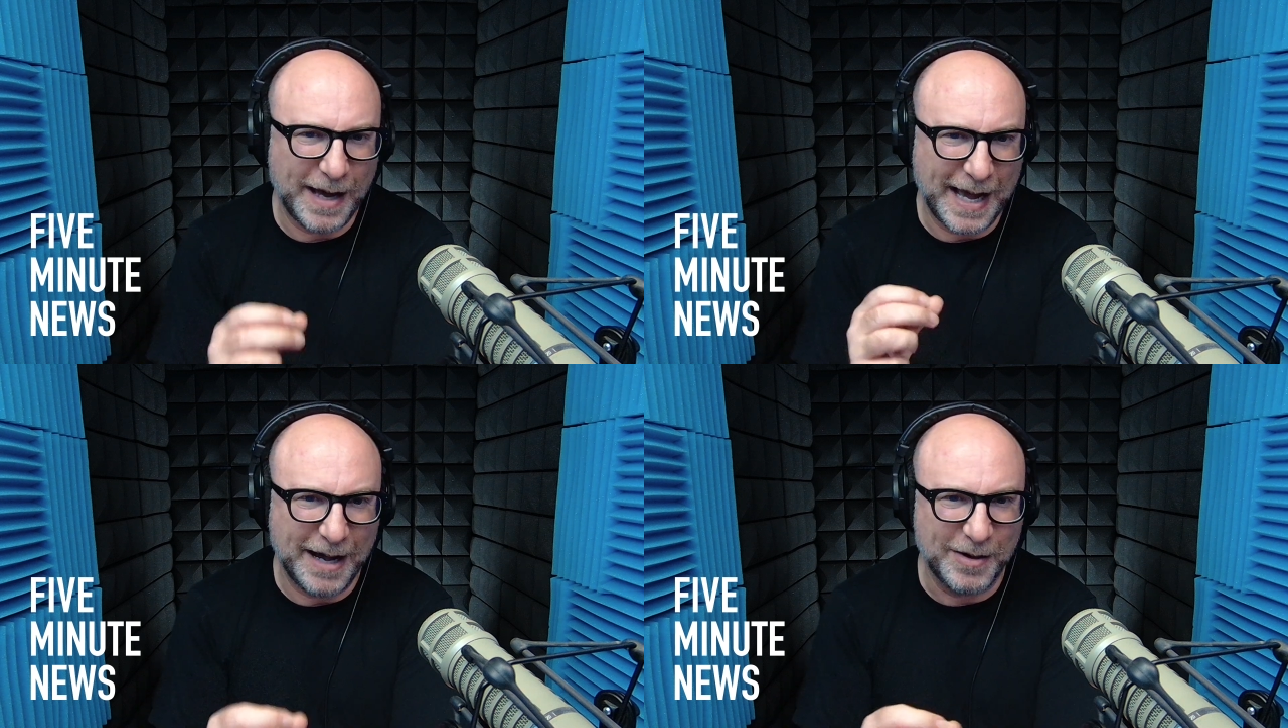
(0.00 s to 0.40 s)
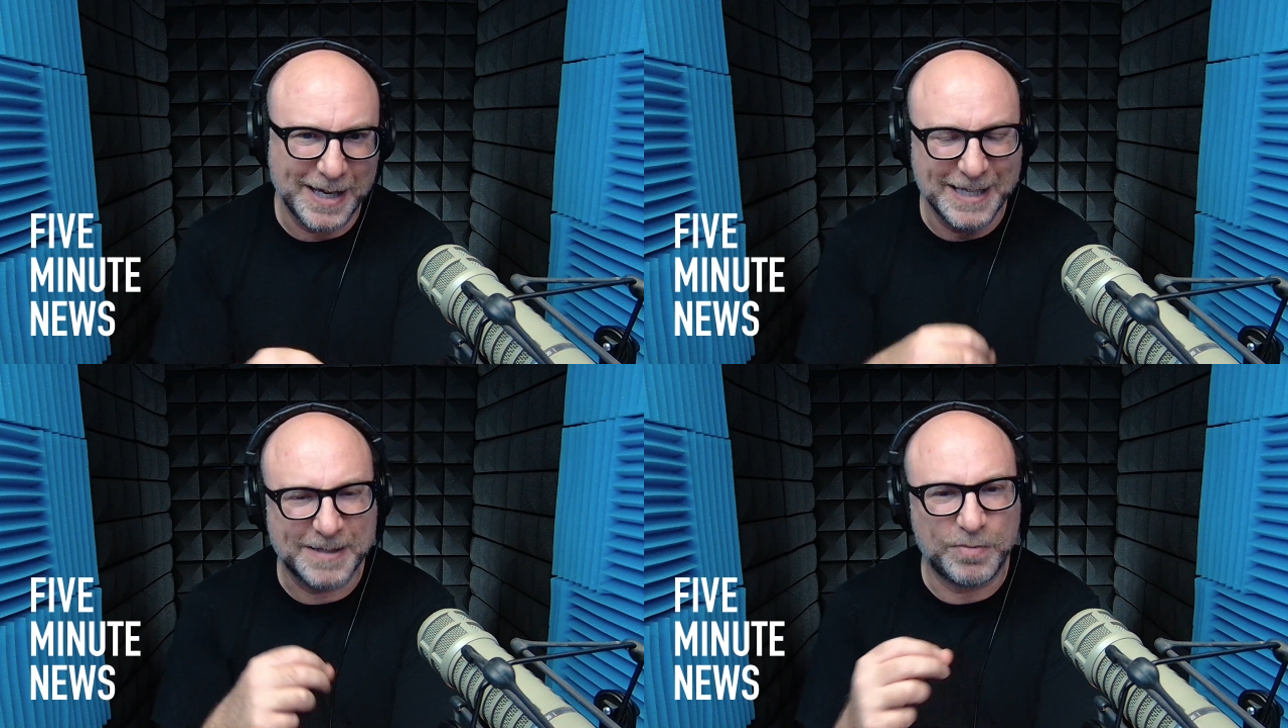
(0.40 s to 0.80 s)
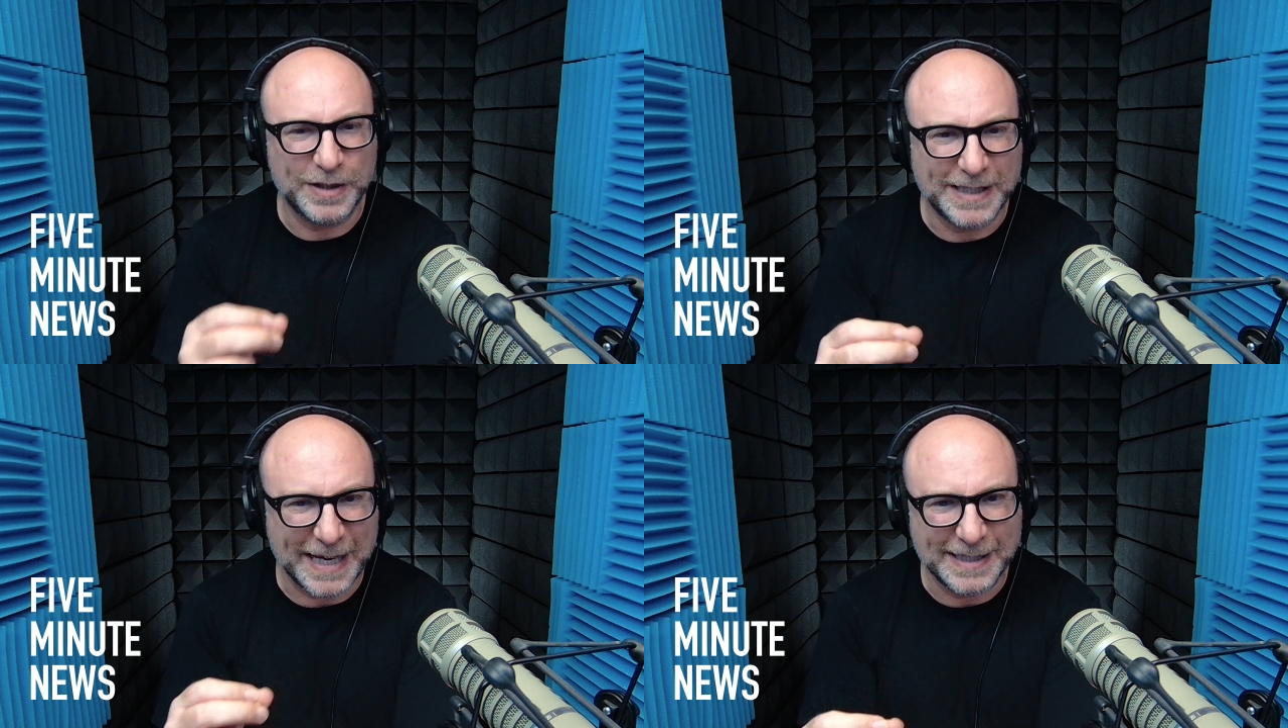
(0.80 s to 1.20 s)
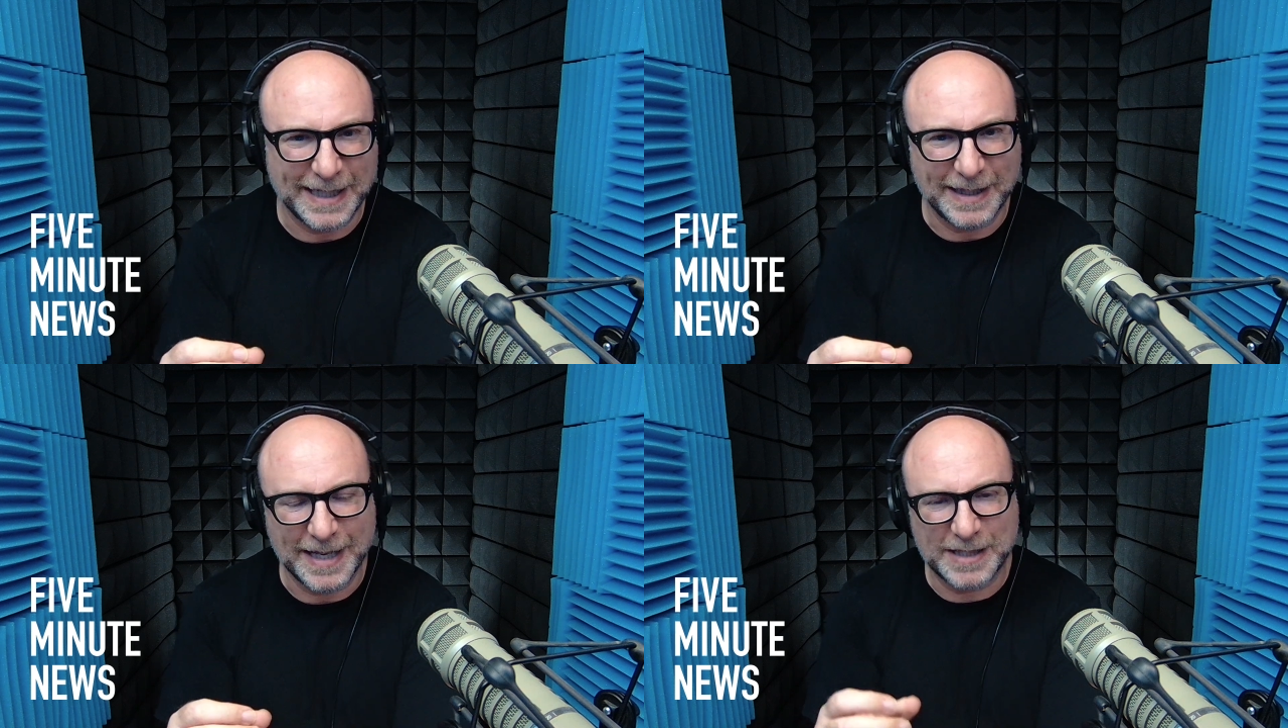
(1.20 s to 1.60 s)
how he is
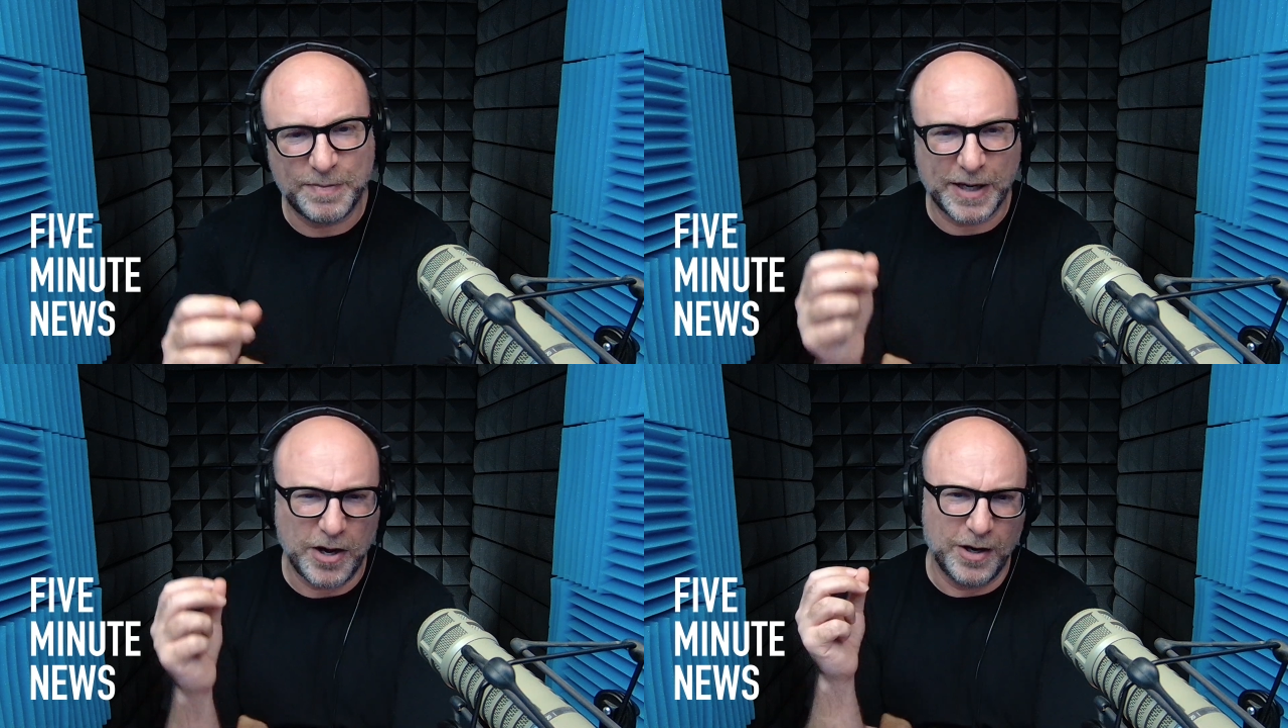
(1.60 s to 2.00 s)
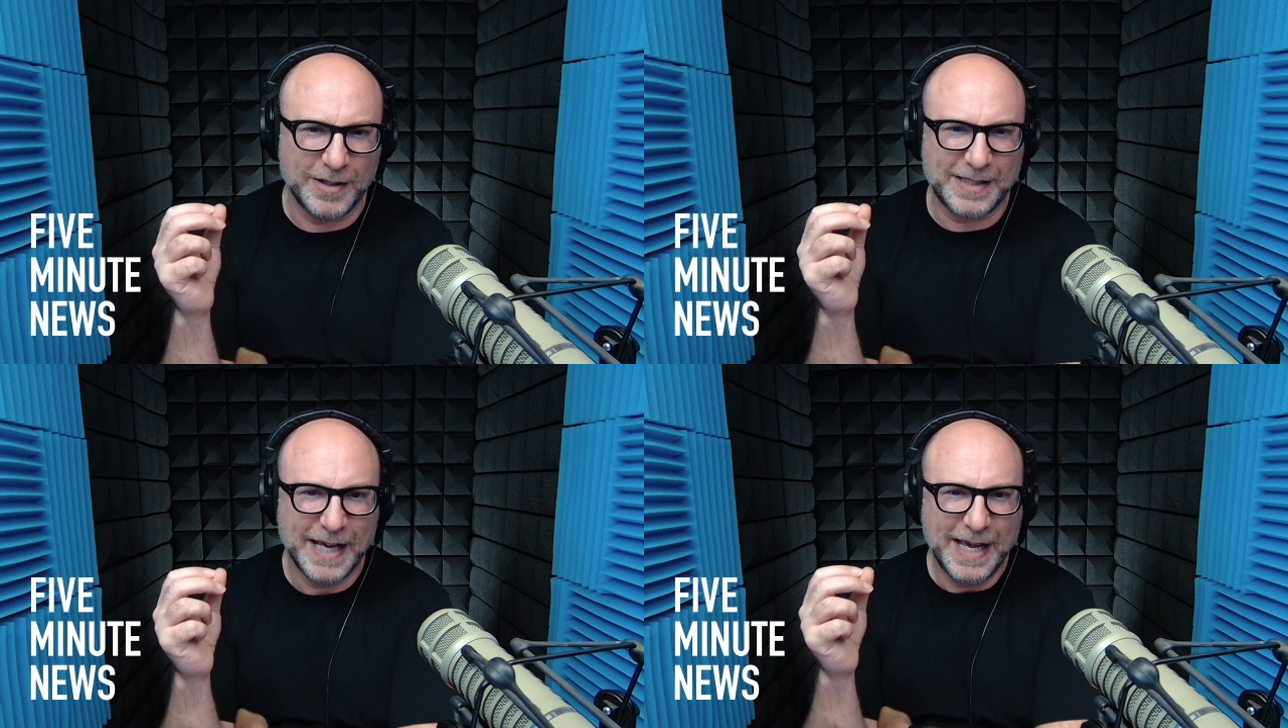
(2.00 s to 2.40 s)
presenting this, because